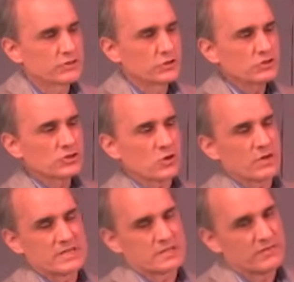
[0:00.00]
we have two
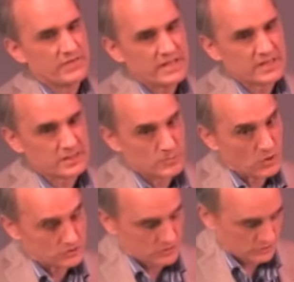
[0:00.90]
stories of the feeding of
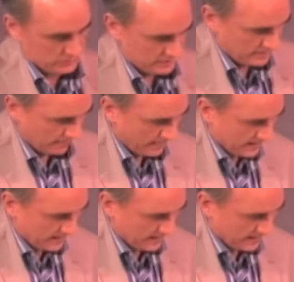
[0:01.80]
the multitude.